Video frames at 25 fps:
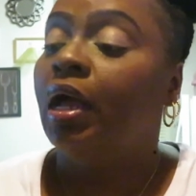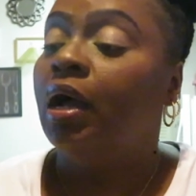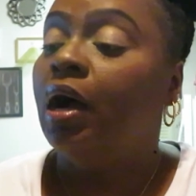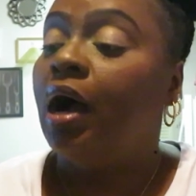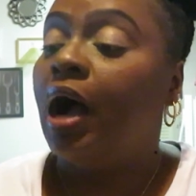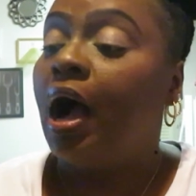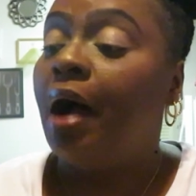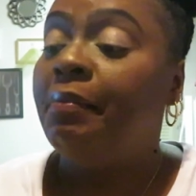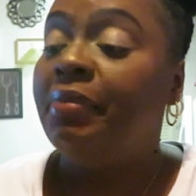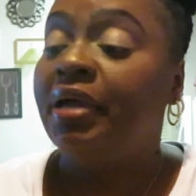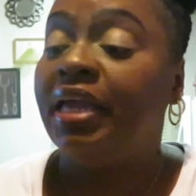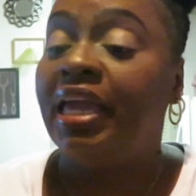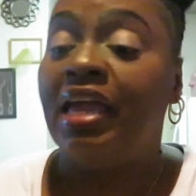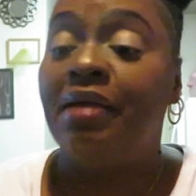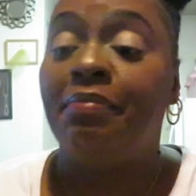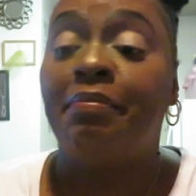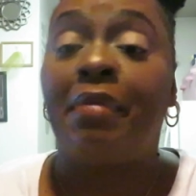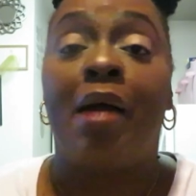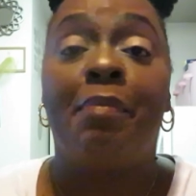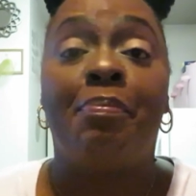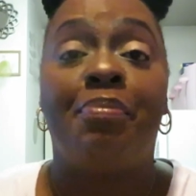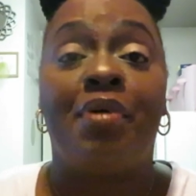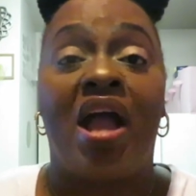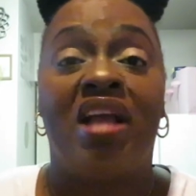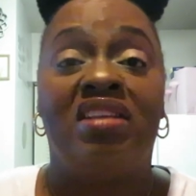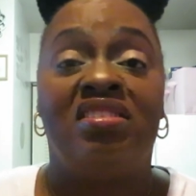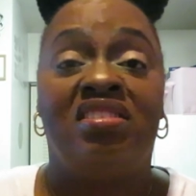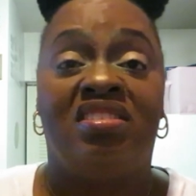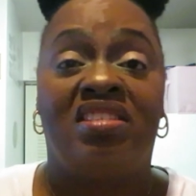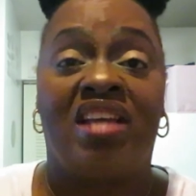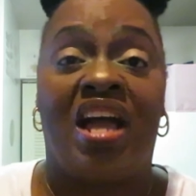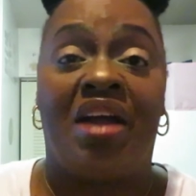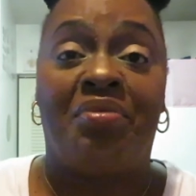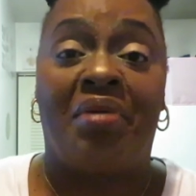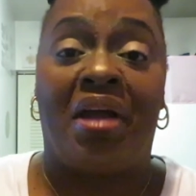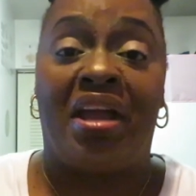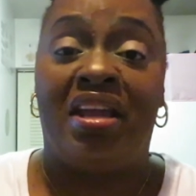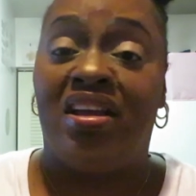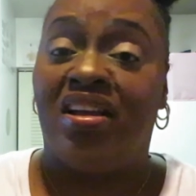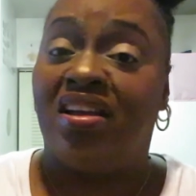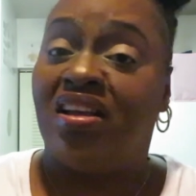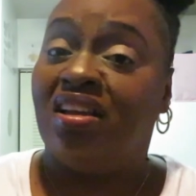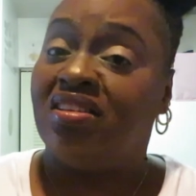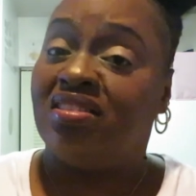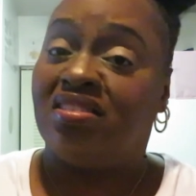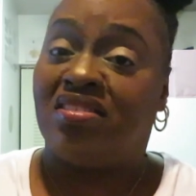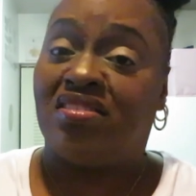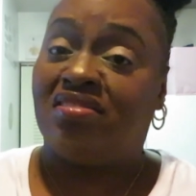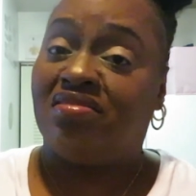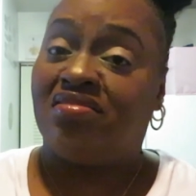I'm gonna keep my prices out right here
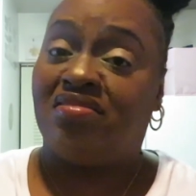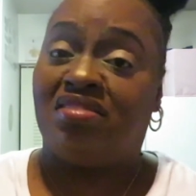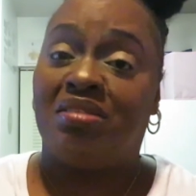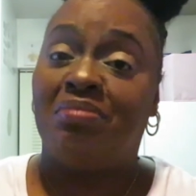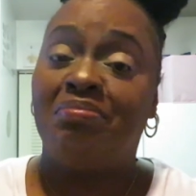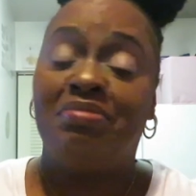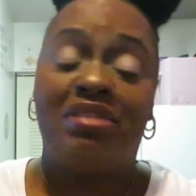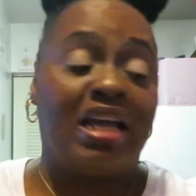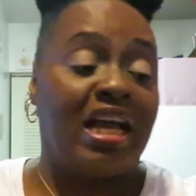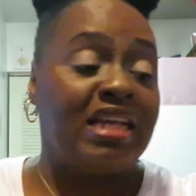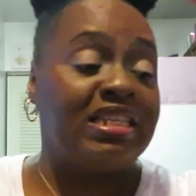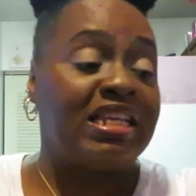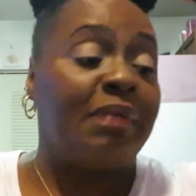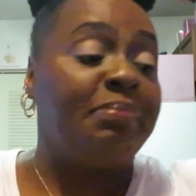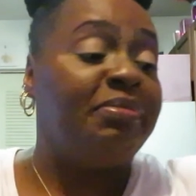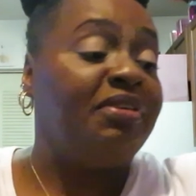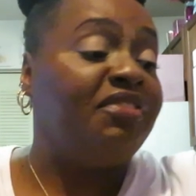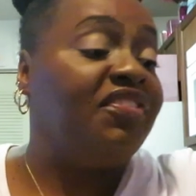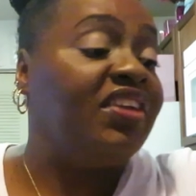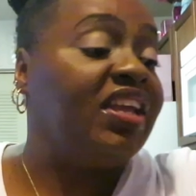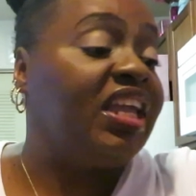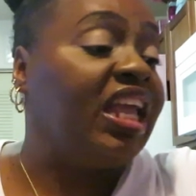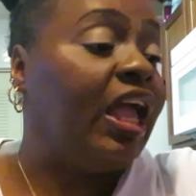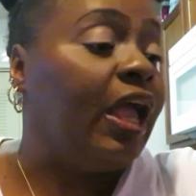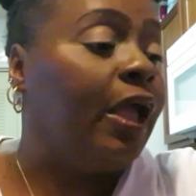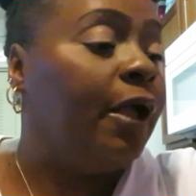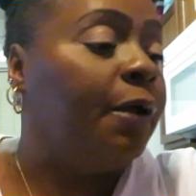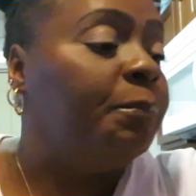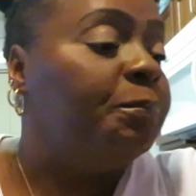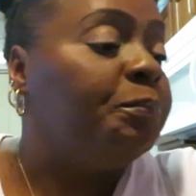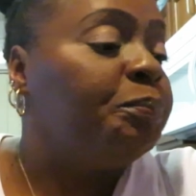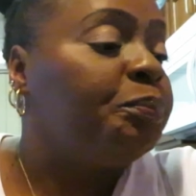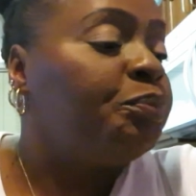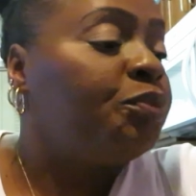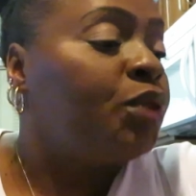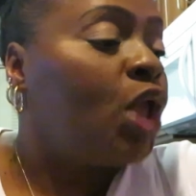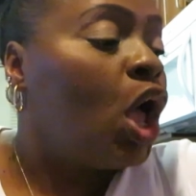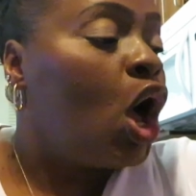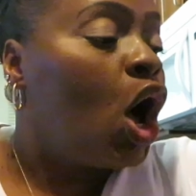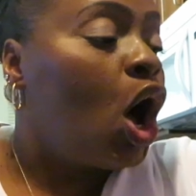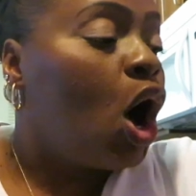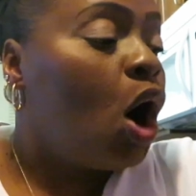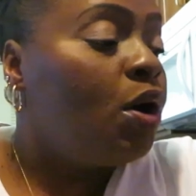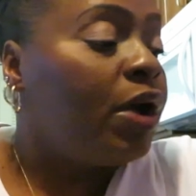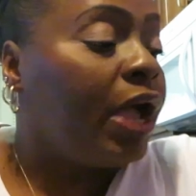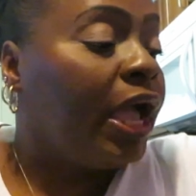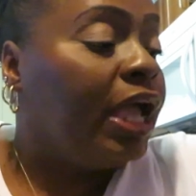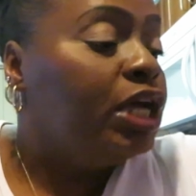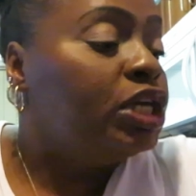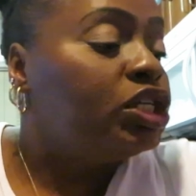because sometimes I be forgetting.
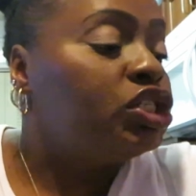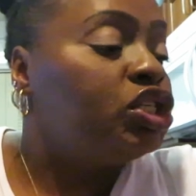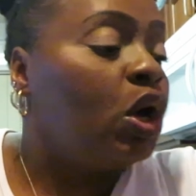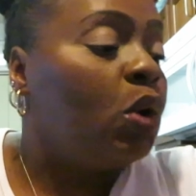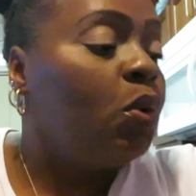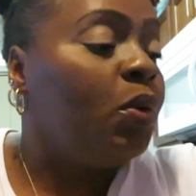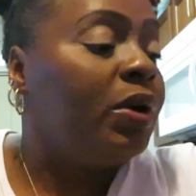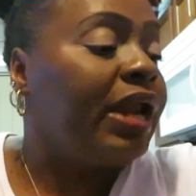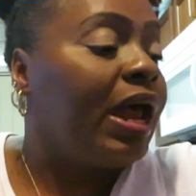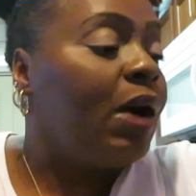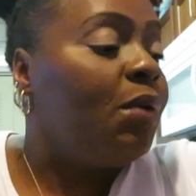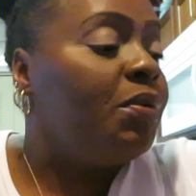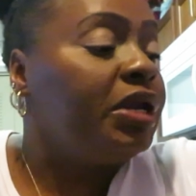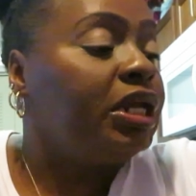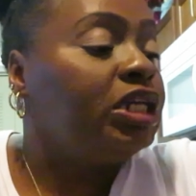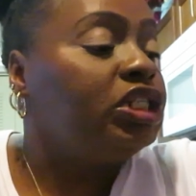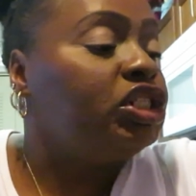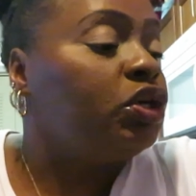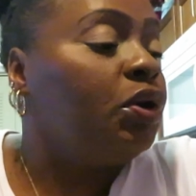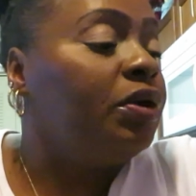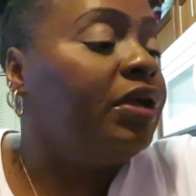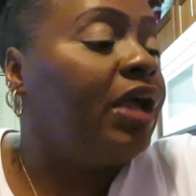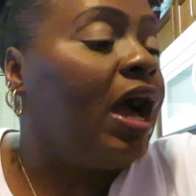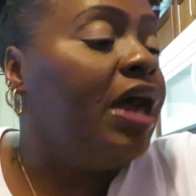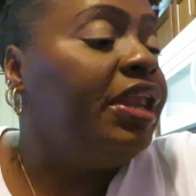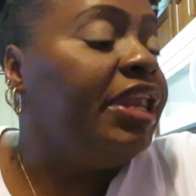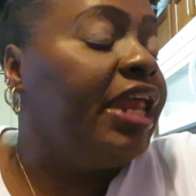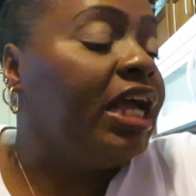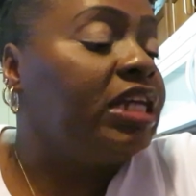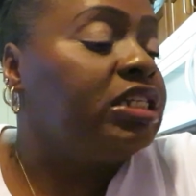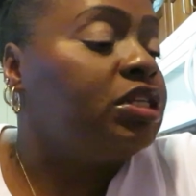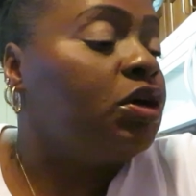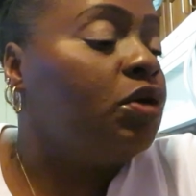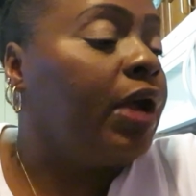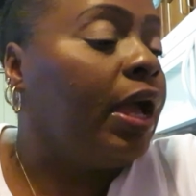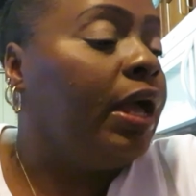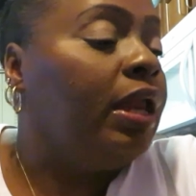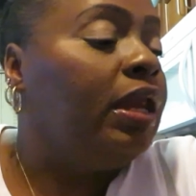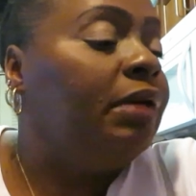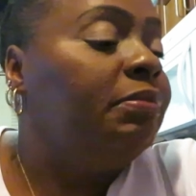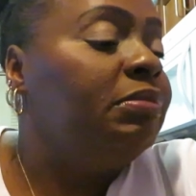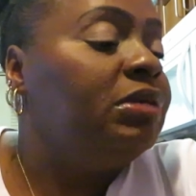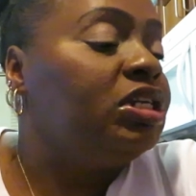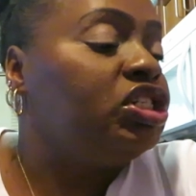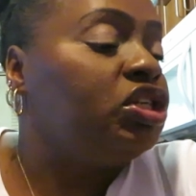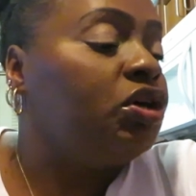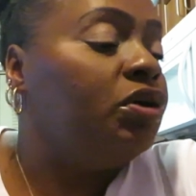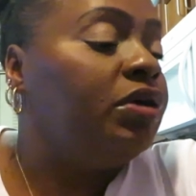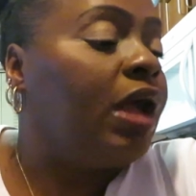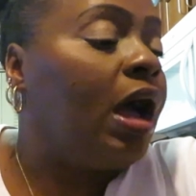Okay, so what I wanna show y'all next. Okay, let
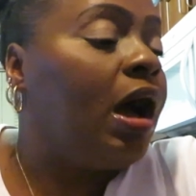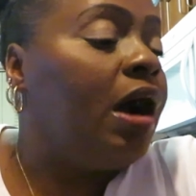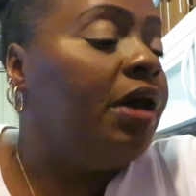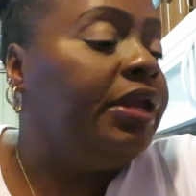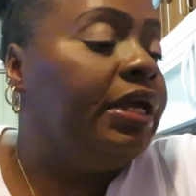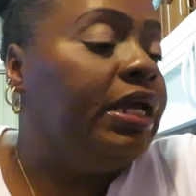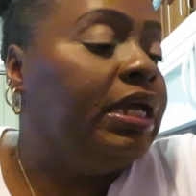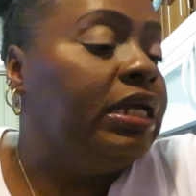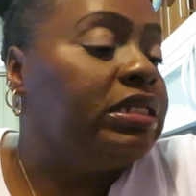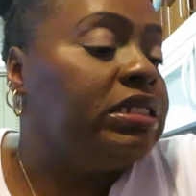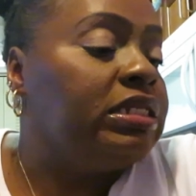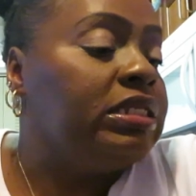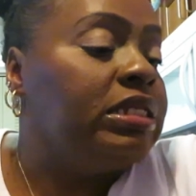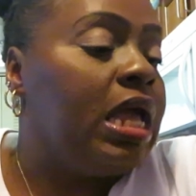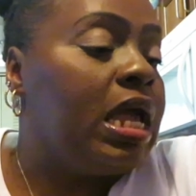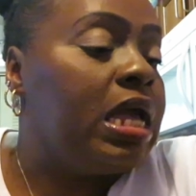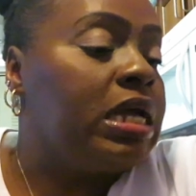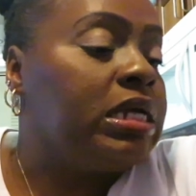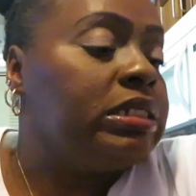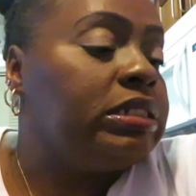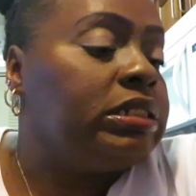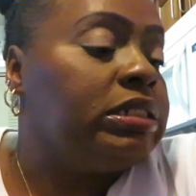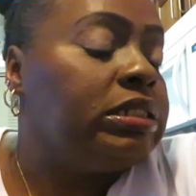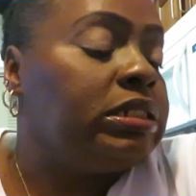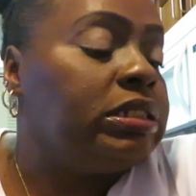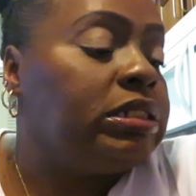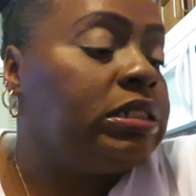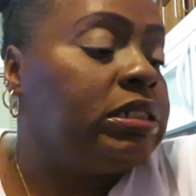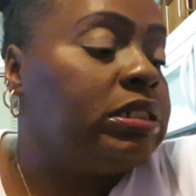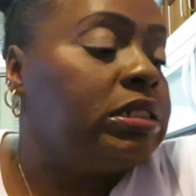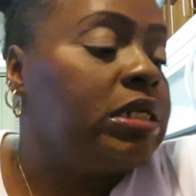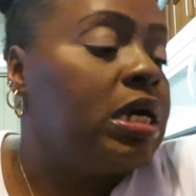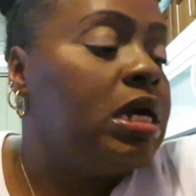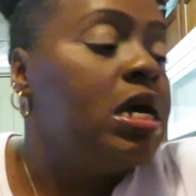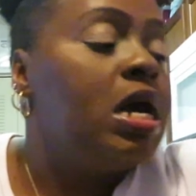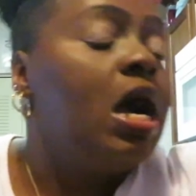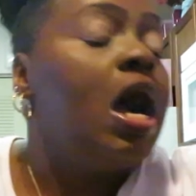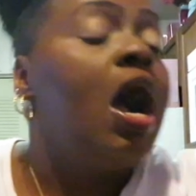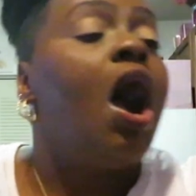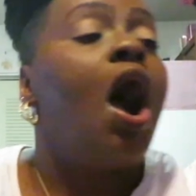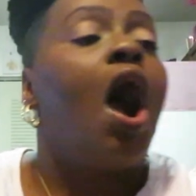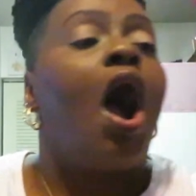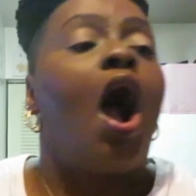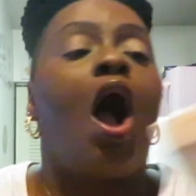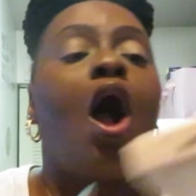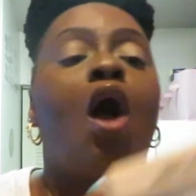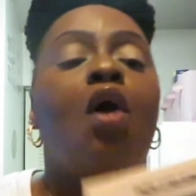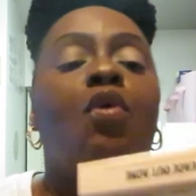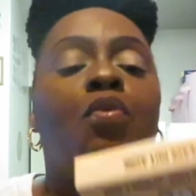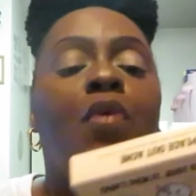me show y'all these next.
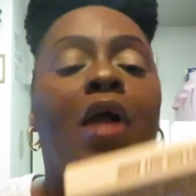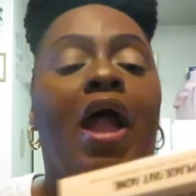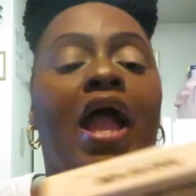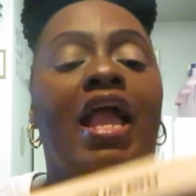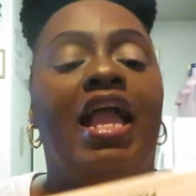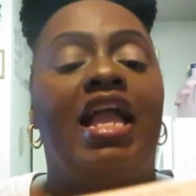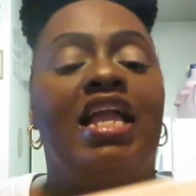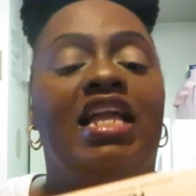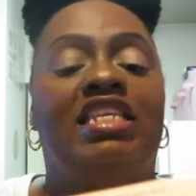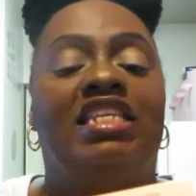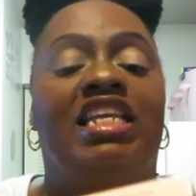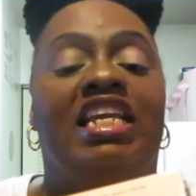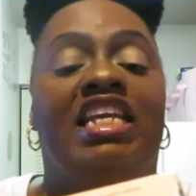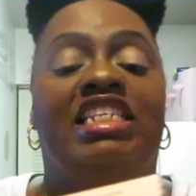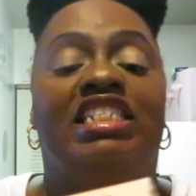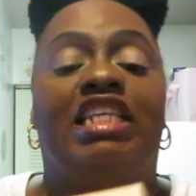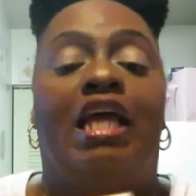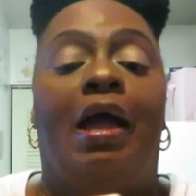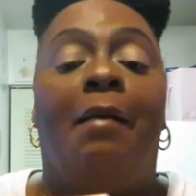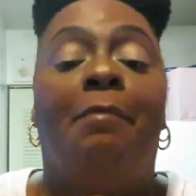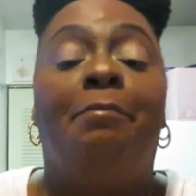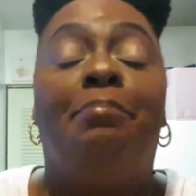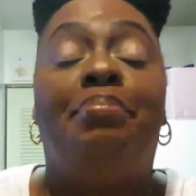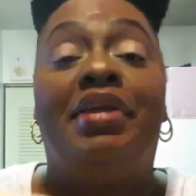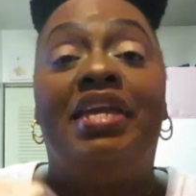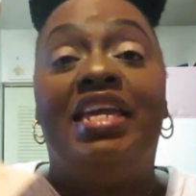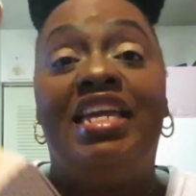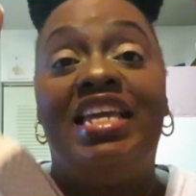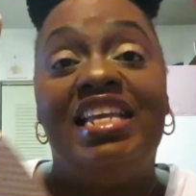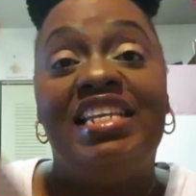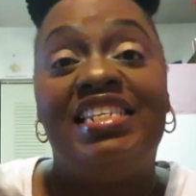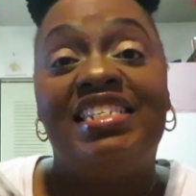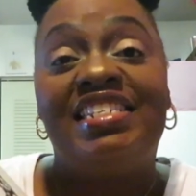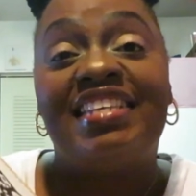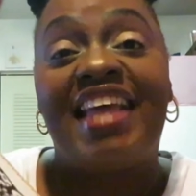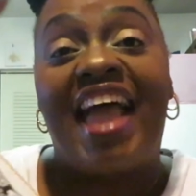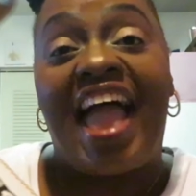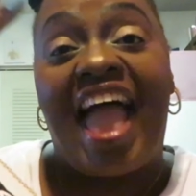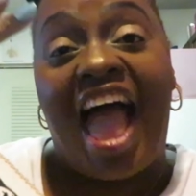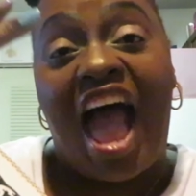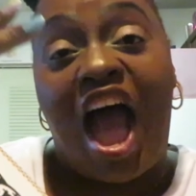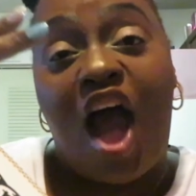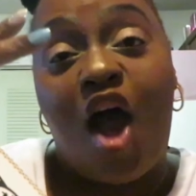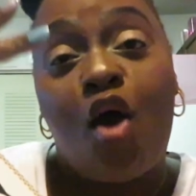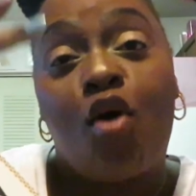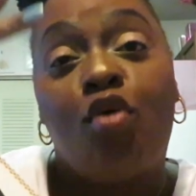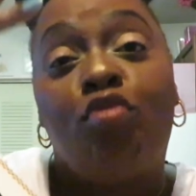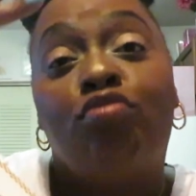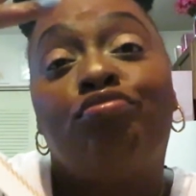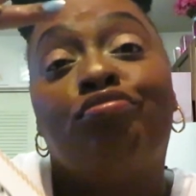All right, these Peace
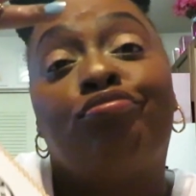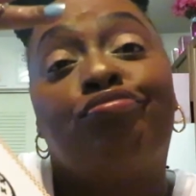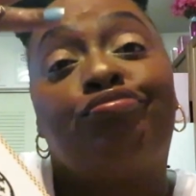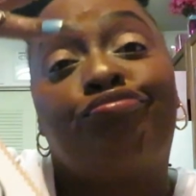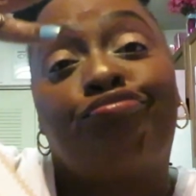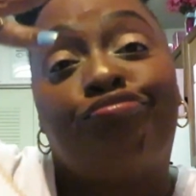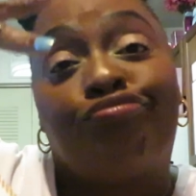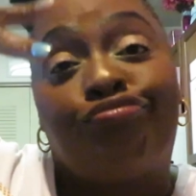Out.